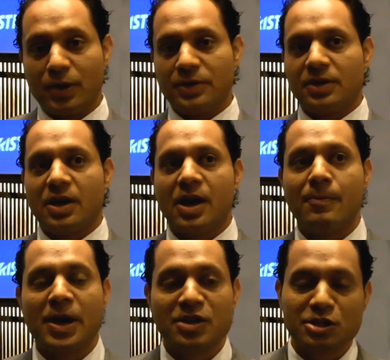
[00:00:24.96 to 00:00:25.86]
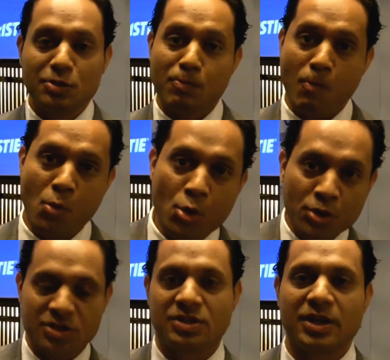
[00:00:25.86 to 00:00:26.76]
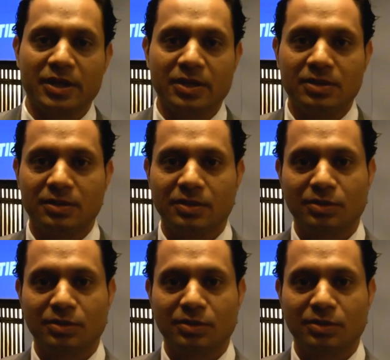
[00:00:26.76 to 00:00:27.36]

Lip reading: But I'm actually more excited